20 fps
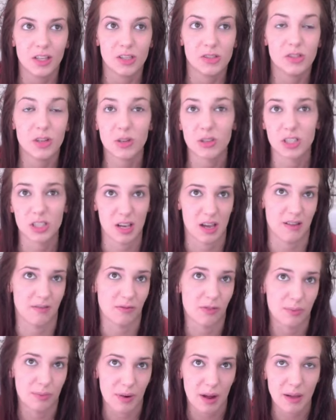no shine
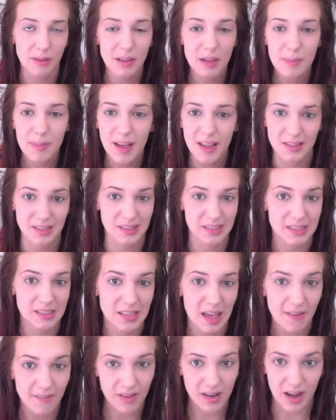for probably about
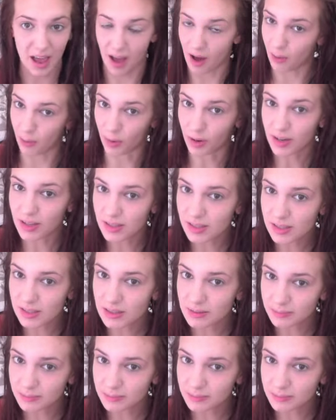7 hours.